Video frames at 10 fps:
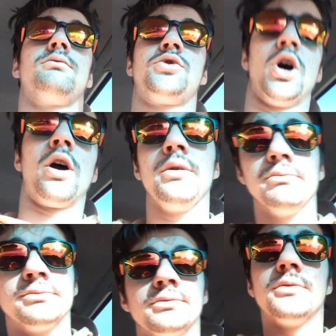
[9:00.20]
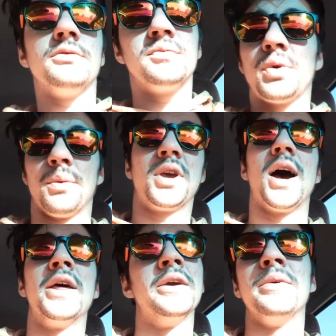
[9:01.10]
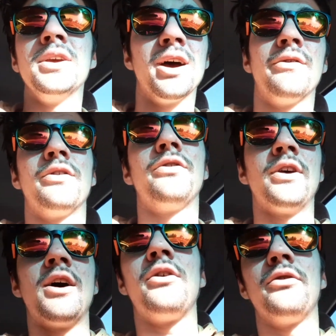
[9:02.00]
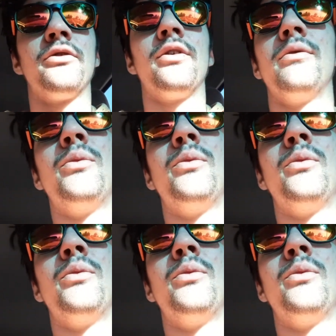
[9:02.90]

sorry, probably can't hear me over the sound of